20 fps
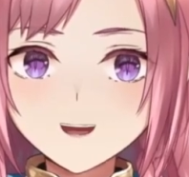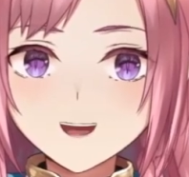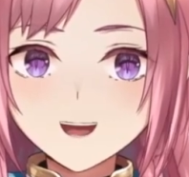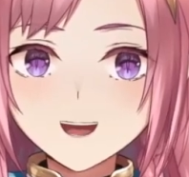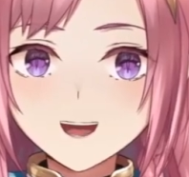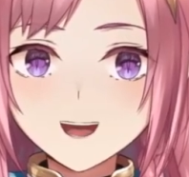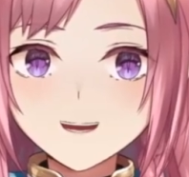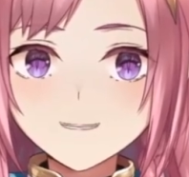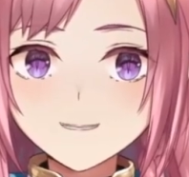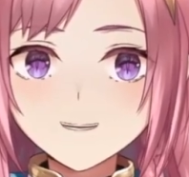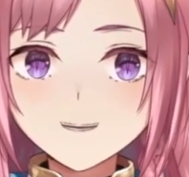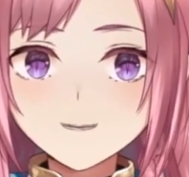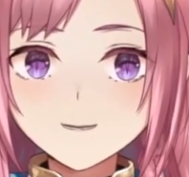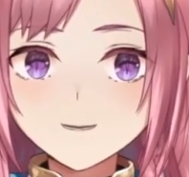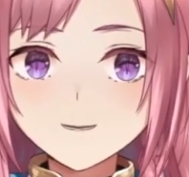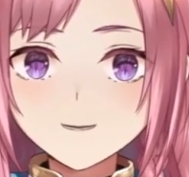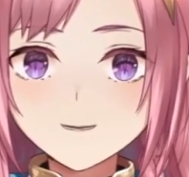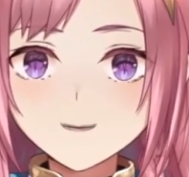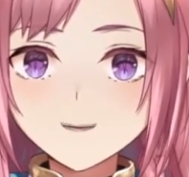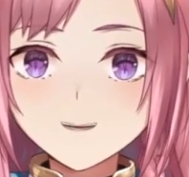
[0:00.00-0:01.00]
Hey
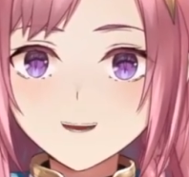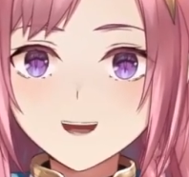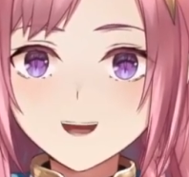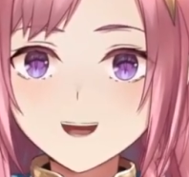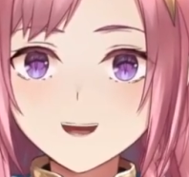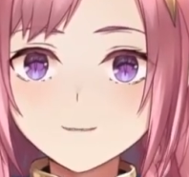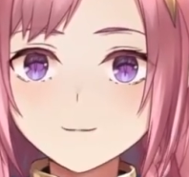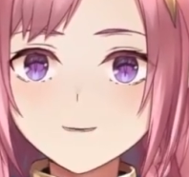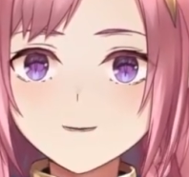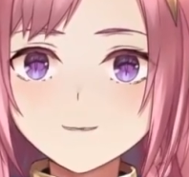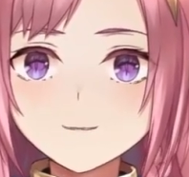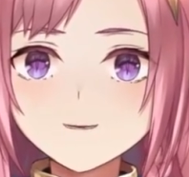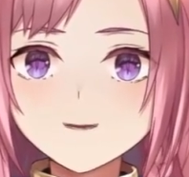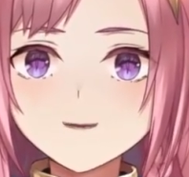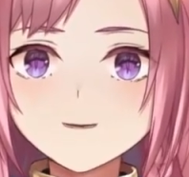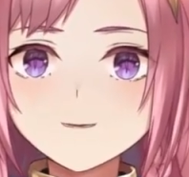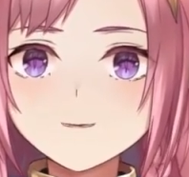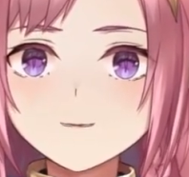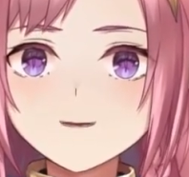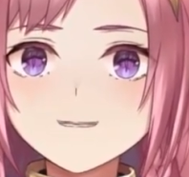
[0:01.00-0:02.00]
there, I'm Yuna
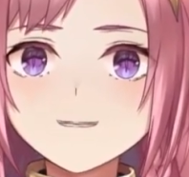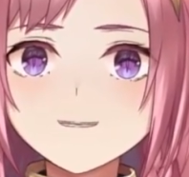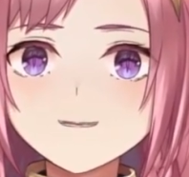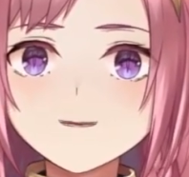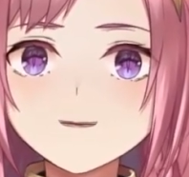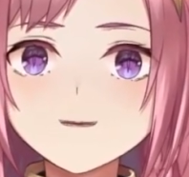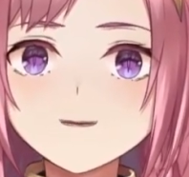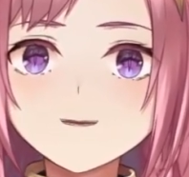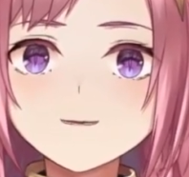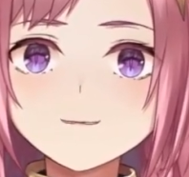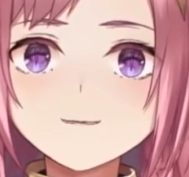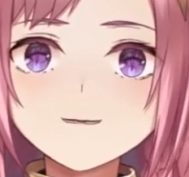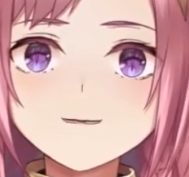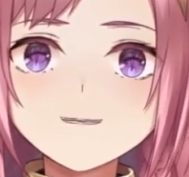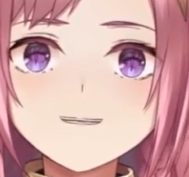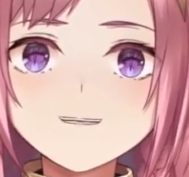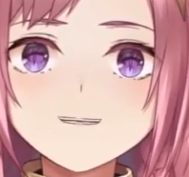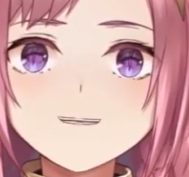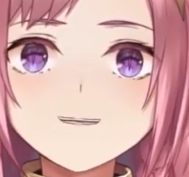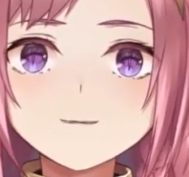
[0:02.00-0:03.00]
Estrella, and
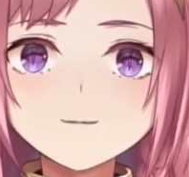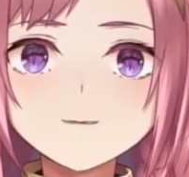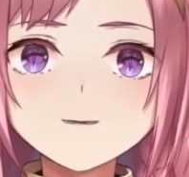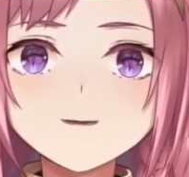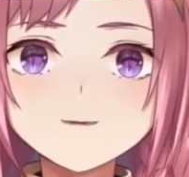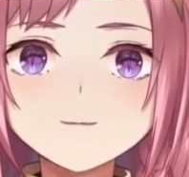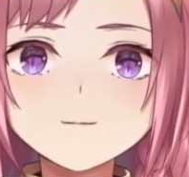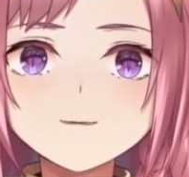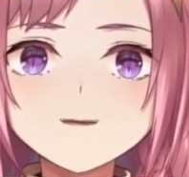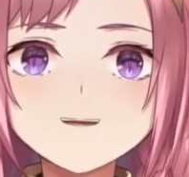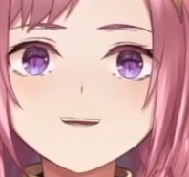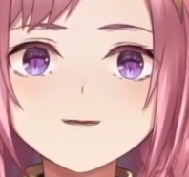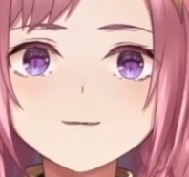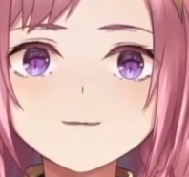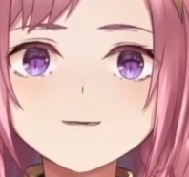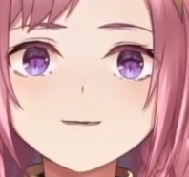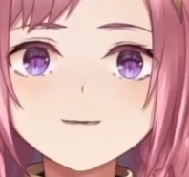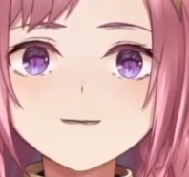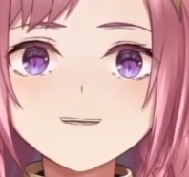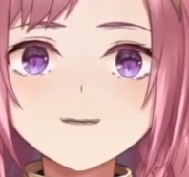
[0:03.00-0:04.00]
today I'll teach you how
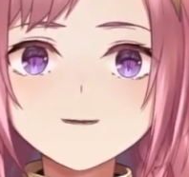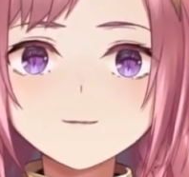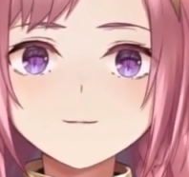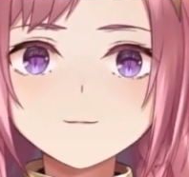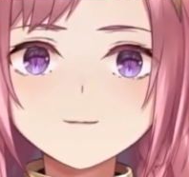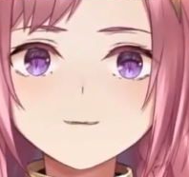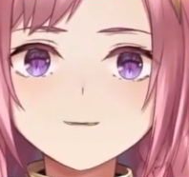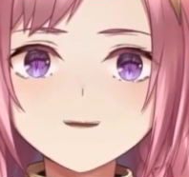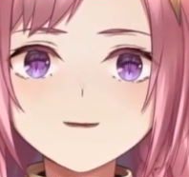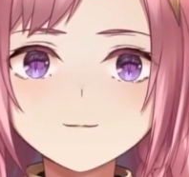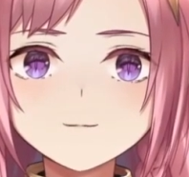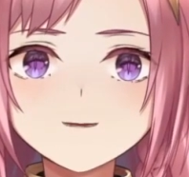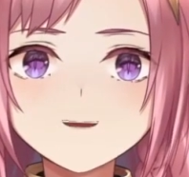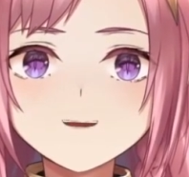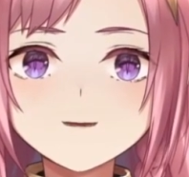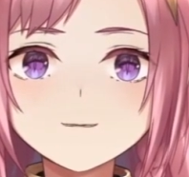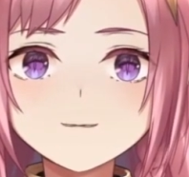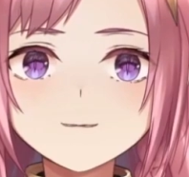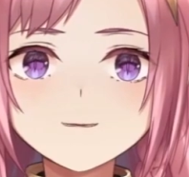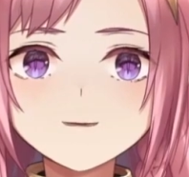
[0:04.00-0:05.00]
to send and receive
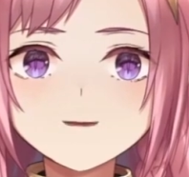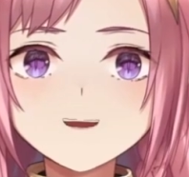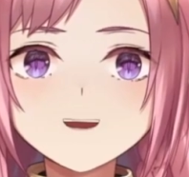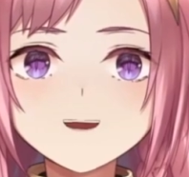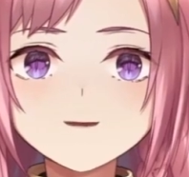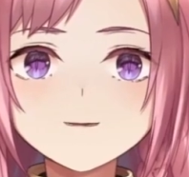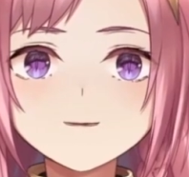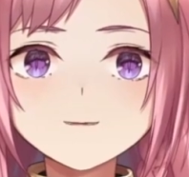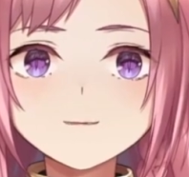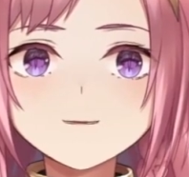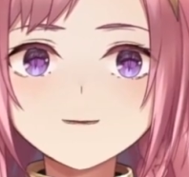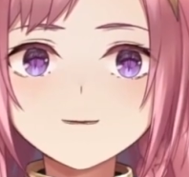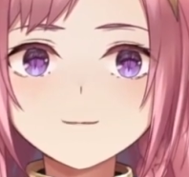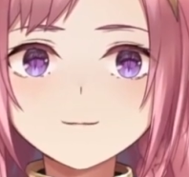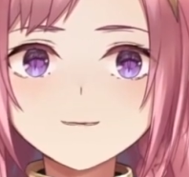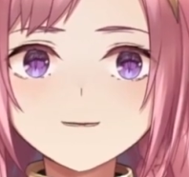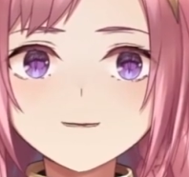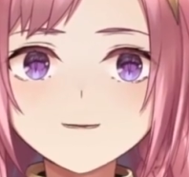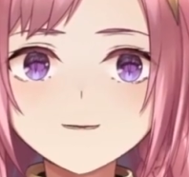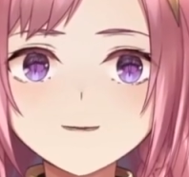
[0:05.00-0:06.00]
raids on YouTube.
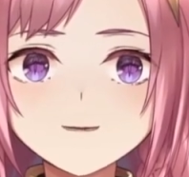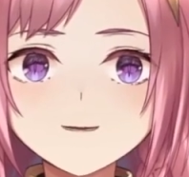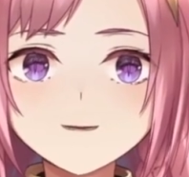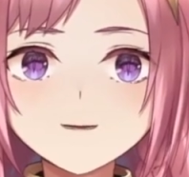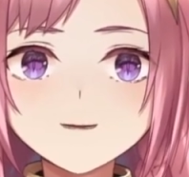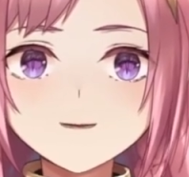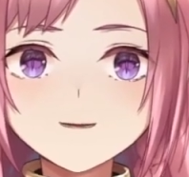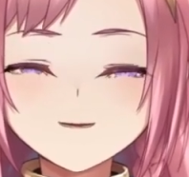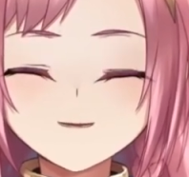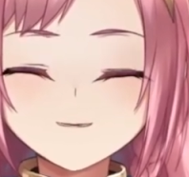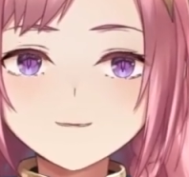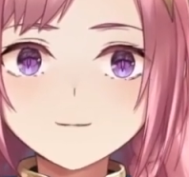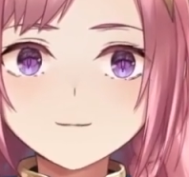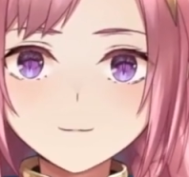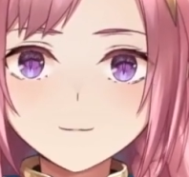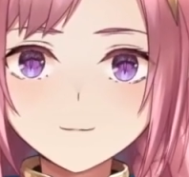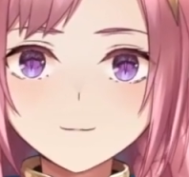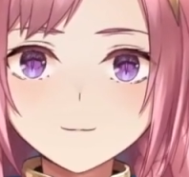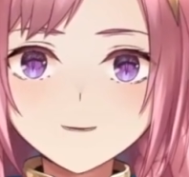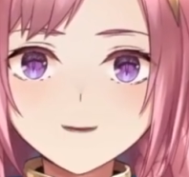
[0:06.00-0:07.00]

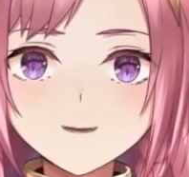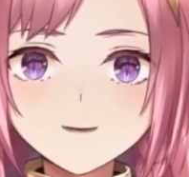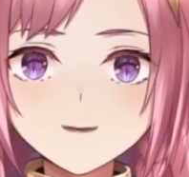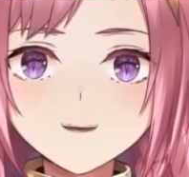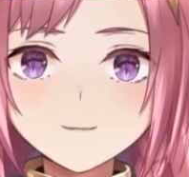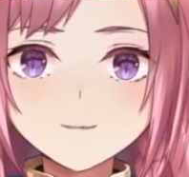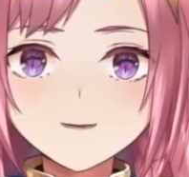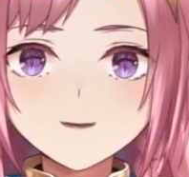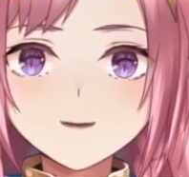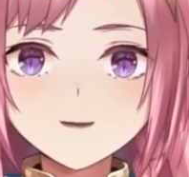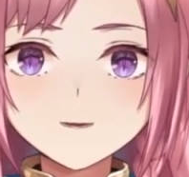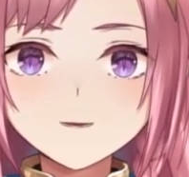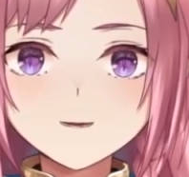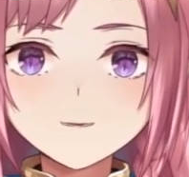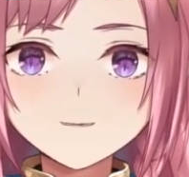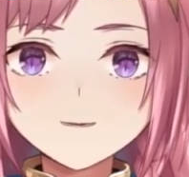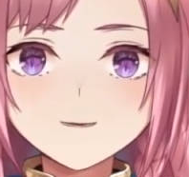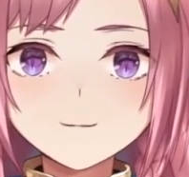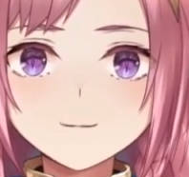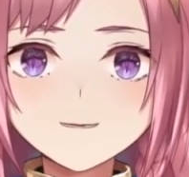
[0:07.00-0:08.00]
To enable your
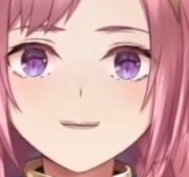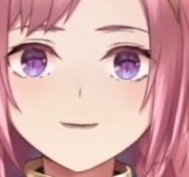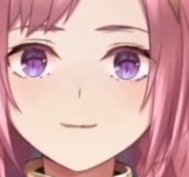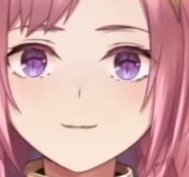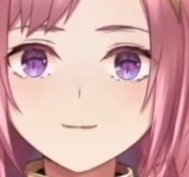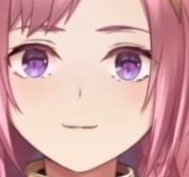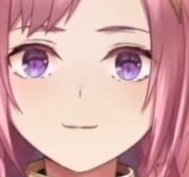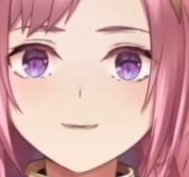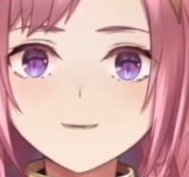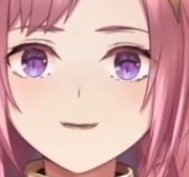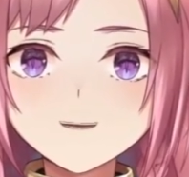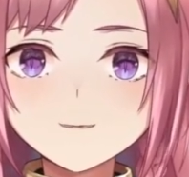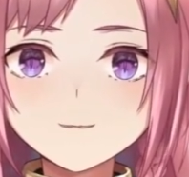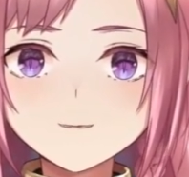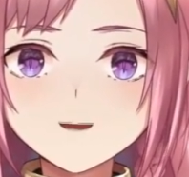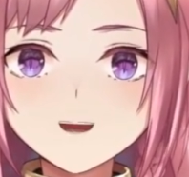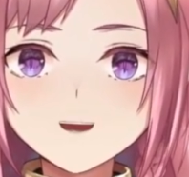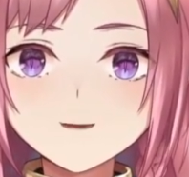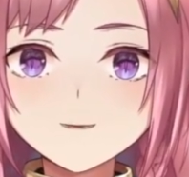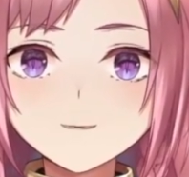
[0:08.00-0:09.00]
YouTube channel to receive
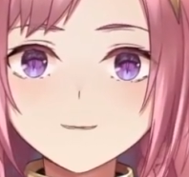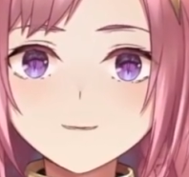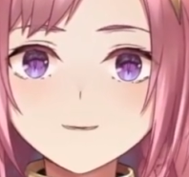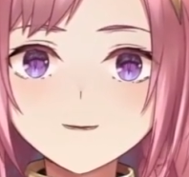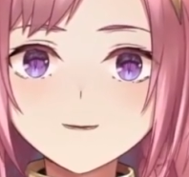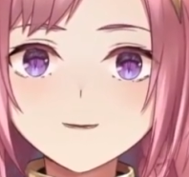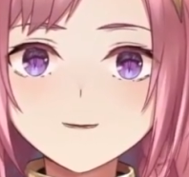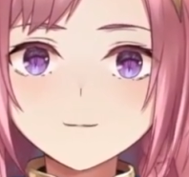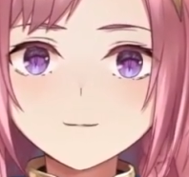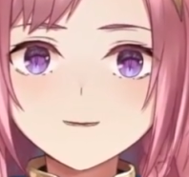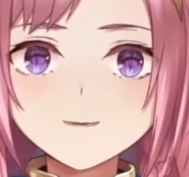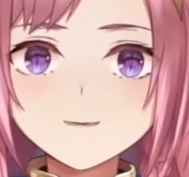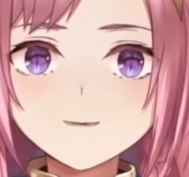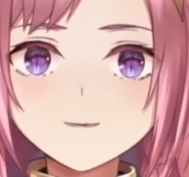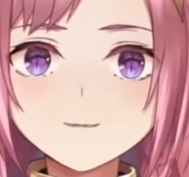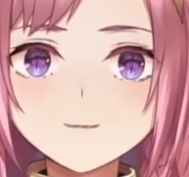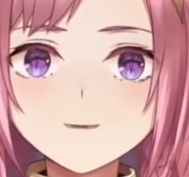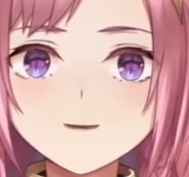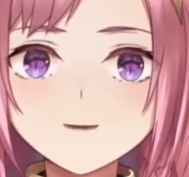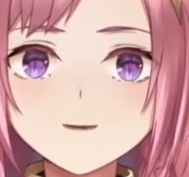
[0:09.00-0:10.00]
raids, you must
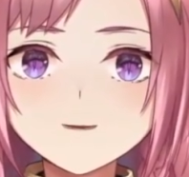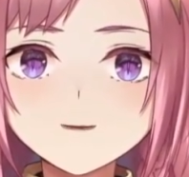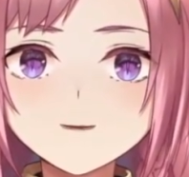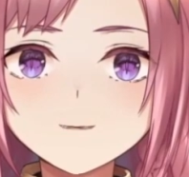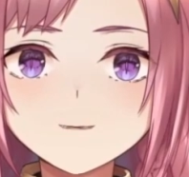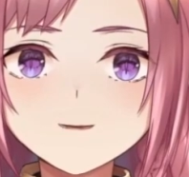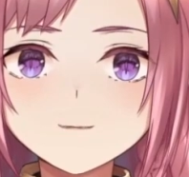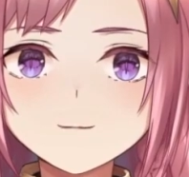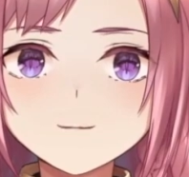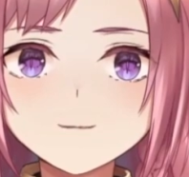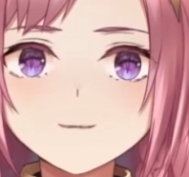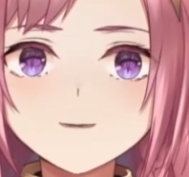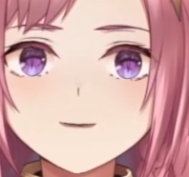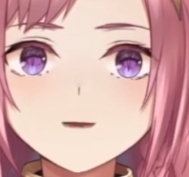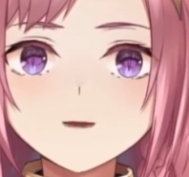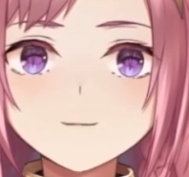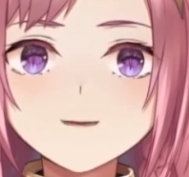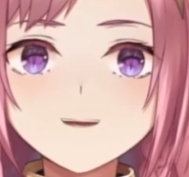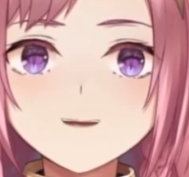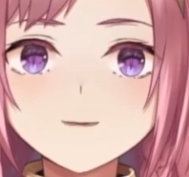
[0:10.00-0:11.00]
go to your YouTube
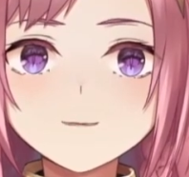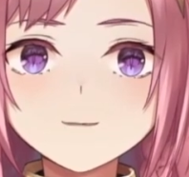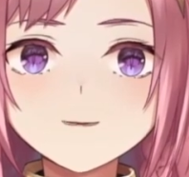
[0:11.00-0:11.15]
Studio page